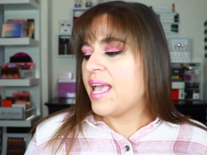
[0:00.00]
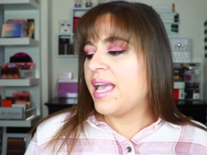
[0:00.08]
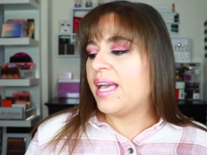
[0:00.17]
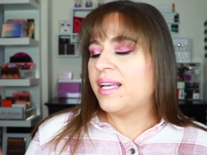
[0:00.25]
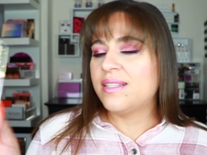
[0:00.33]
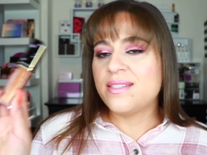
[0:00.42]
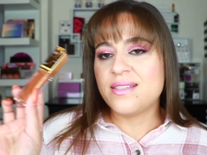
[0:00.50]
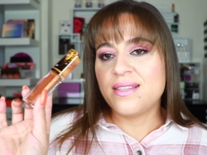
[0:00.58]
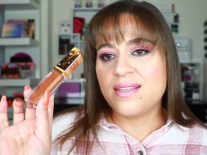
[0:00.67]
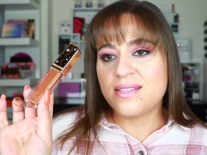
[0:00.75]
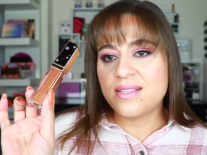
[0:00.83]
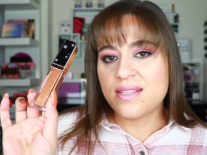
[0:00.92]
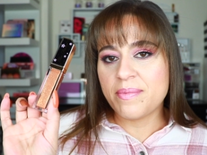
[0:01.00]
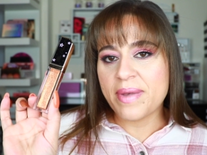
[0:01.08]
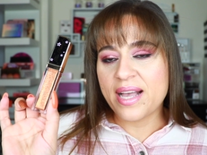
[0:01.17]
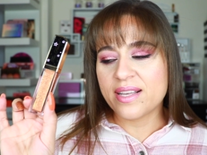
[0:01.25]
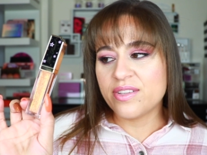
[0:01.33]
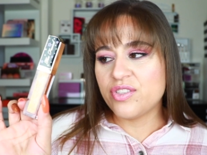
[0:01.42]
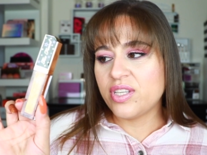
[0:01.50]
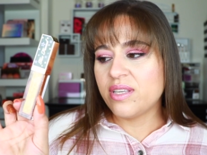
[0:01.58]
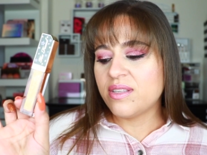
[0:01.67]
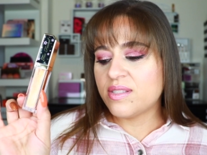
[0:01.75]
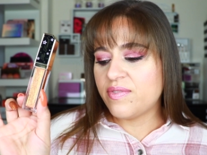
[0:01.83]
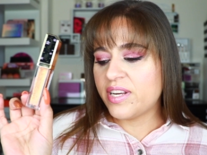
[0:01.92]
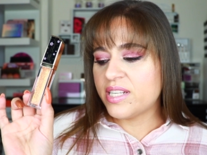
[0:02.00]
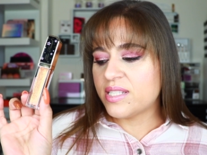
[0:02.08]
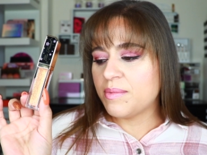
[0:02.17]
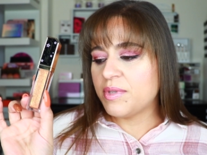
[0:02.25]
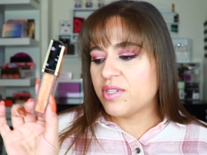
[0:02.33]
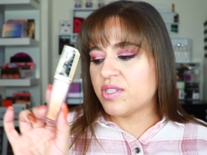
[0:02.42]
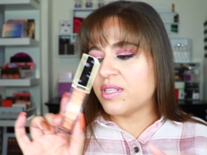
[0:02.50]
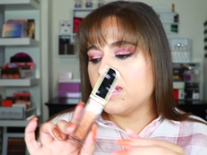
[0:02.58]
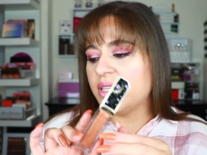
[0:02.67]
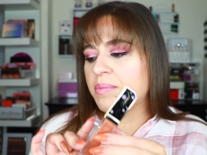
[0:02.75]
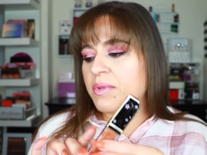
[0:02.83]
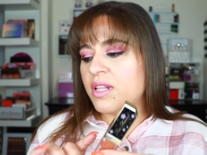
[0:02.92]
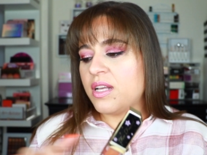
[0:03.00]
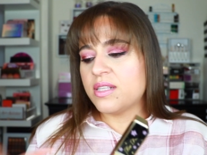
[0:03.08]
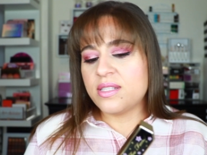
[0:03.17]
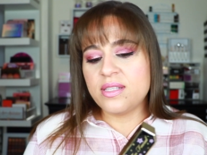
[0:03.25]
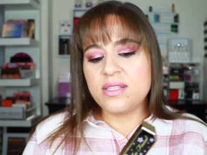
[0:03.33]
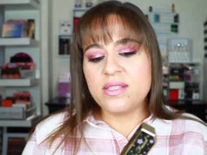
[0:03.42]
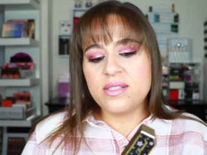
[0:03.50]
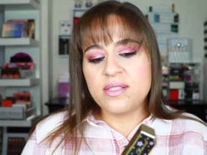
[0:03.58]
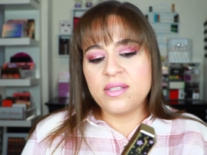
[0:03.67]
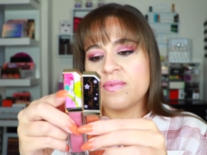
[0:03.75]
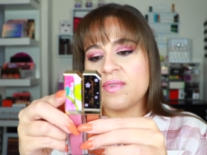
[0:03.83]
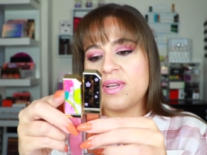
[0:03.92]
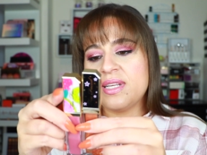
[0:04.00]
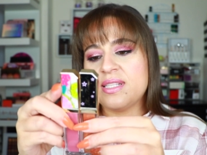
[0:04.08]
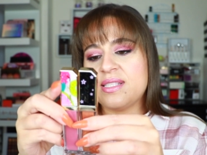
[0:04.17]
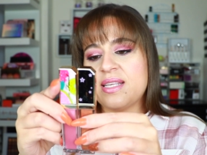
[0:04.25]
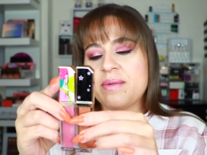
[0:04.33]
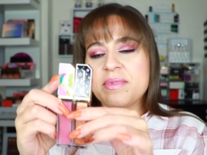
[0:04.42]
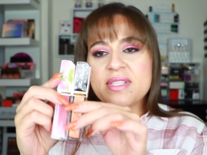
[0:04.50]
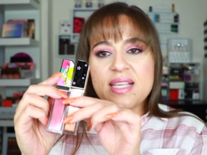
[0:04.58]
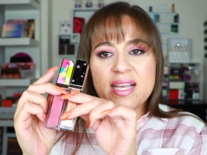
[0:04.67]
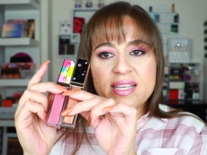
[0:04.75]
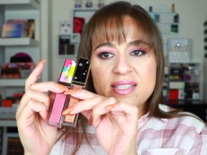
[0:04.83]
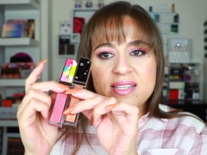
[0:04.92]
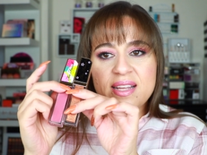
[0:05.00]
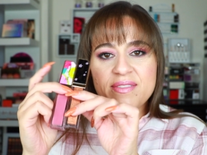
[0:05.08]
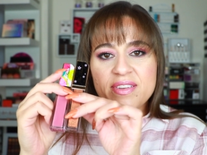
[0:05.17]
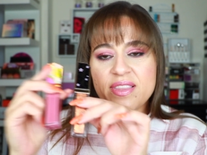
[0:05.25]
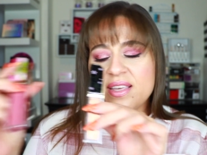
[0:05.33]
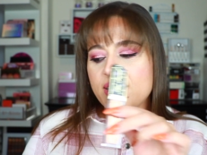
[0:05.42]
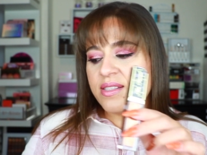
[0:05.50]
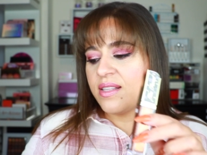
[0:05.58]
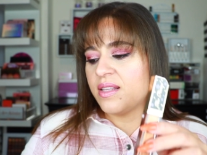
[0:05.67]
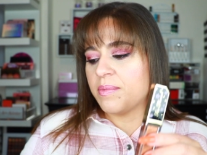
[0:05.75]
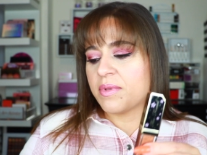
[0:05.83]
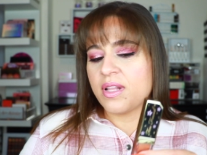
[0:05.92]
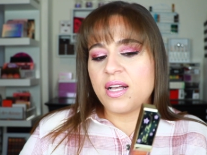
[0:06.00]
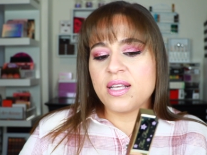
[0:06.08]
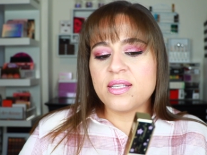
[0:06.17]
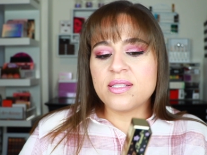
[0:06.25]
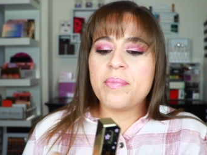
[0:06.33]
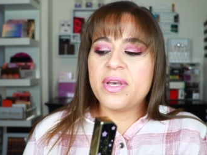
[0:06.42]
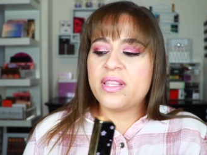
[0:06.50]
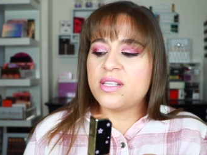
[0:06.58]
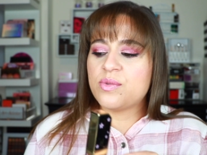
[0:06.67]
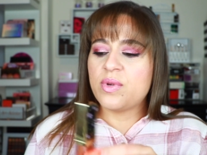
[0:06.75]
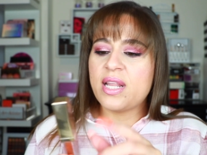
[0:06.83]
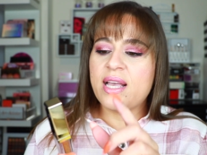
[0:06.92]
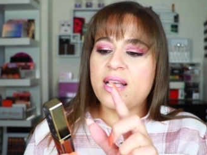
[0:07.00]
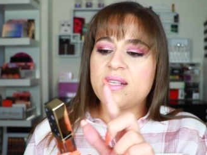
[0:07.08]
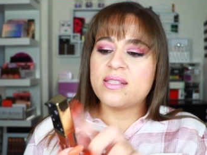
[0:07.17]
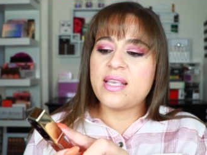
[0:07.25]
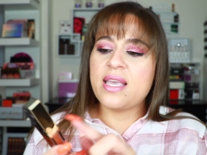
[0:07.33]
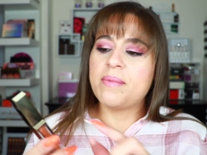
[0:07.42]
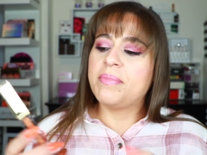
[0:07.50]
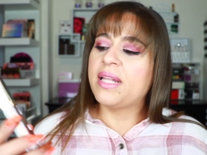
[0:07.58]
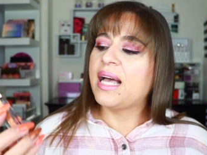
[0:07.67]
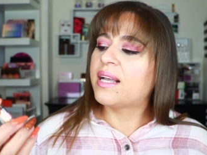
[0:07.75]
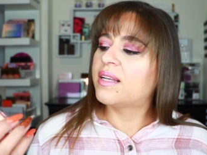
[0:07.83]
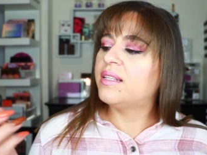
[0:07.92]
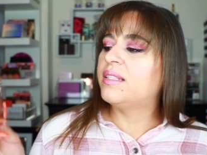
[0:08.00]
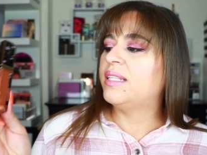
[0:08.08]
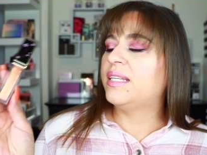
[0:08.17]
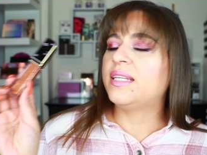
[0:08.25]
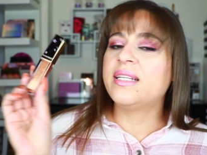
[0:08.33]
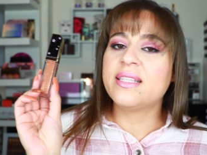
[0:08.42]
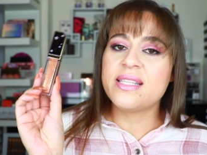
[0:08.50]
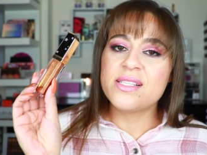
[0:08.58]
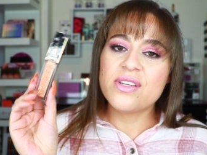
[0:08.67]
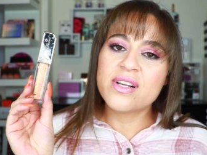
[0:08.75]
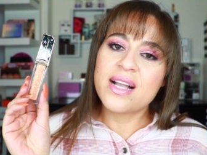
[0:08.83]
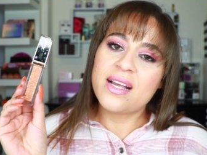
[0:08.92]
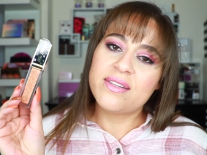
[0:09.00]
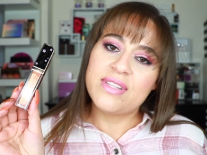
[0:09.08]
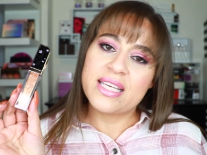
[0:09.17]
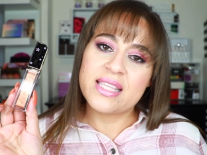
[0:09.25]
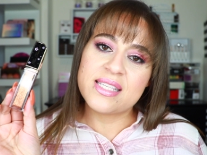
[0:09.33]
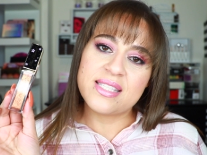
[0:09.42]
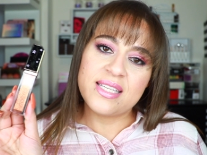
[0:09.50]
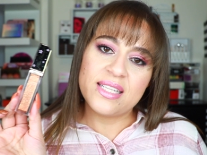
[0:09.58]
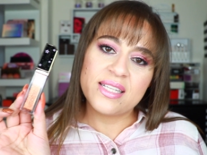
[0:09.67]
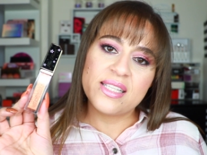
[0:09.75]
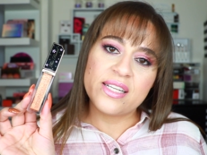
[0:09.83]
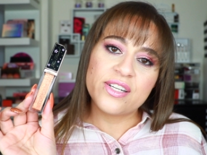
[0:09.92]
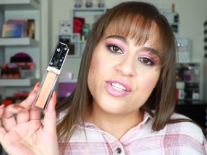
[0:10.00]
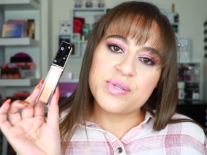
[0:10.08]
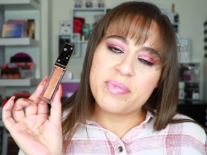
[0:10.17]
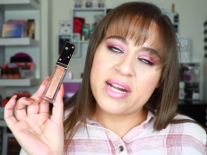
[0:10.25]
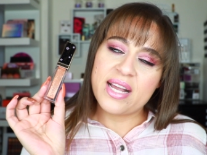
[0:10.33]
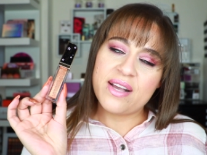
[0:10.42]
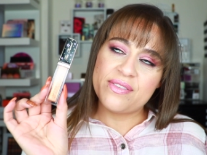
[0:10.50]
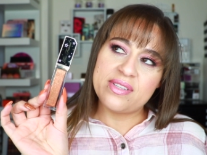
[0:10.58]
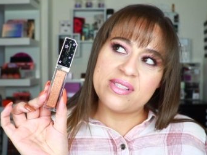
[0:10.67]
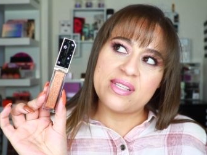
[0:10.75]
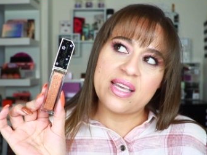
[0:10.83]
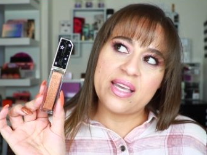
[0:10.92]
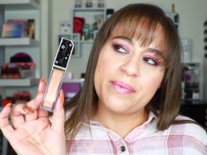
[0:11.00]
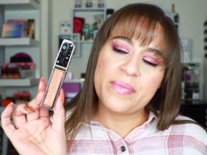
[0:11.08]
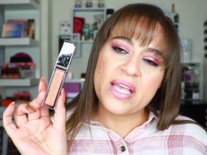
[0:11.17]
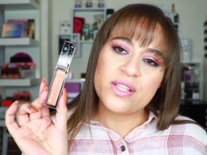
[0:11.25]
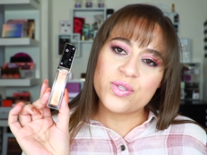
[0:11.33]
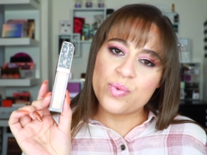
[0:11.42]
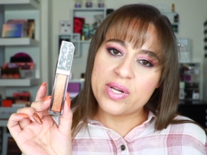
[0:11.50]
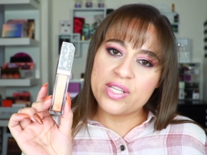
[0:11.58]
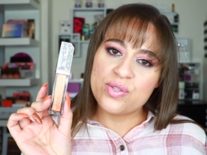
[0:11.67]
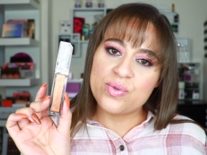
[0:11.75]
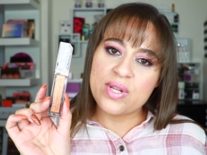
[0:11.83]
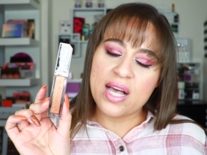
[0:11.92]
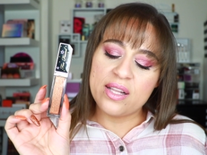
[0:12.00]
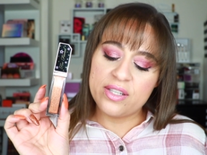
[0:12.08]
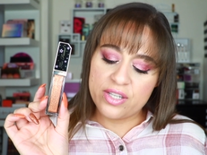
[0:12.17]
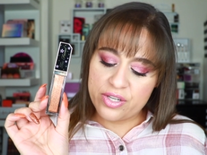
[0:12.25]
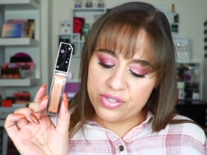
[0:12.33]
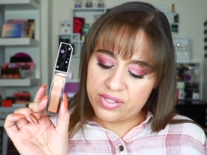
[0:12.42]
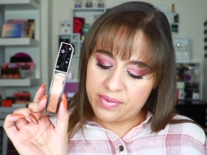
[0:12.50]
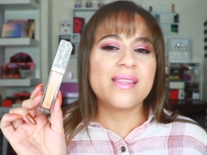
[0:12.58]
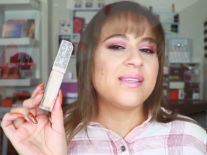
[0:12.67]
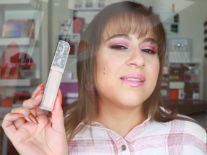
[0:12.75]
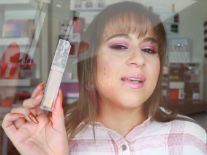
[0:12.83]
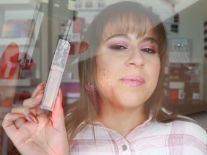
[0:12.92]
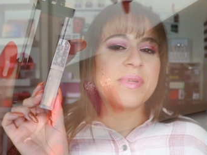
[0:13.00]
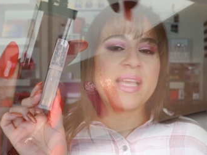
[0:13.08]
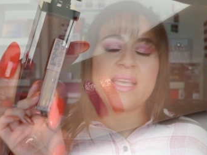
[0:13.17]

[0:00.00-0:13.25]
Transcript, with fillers: and this is the packaging. It's very similar to the lip glosses. right? Same size and everything as the lip gloss, but this one has a black lid, and these are kind of like the Stila glitters, but I have to say at $22, these come in